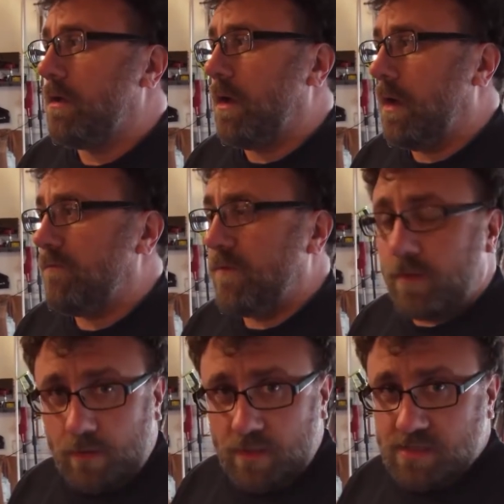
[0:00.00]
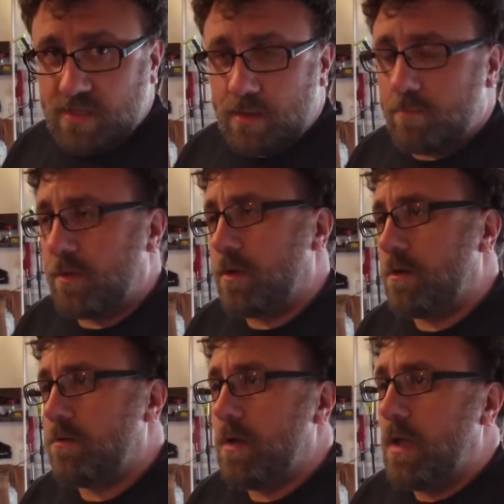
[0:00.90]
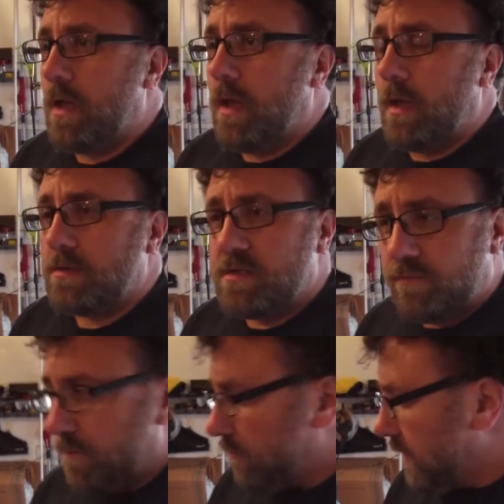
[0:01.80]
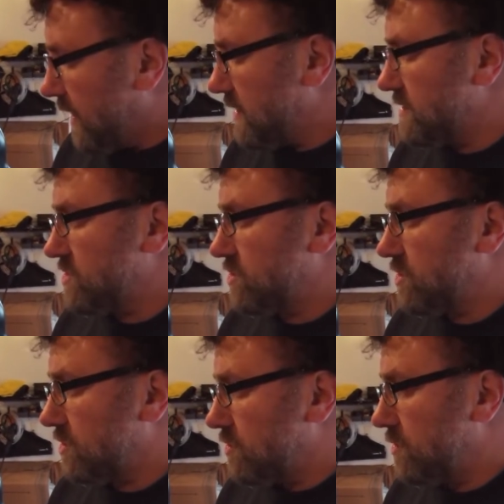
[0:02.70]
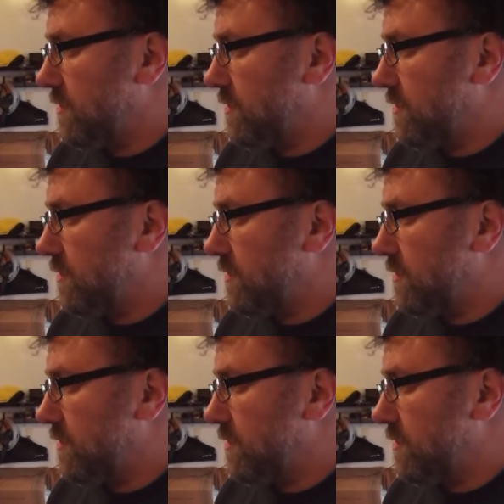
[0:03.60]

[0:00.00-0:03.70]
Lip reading: Affiliate links down below. Different ways to do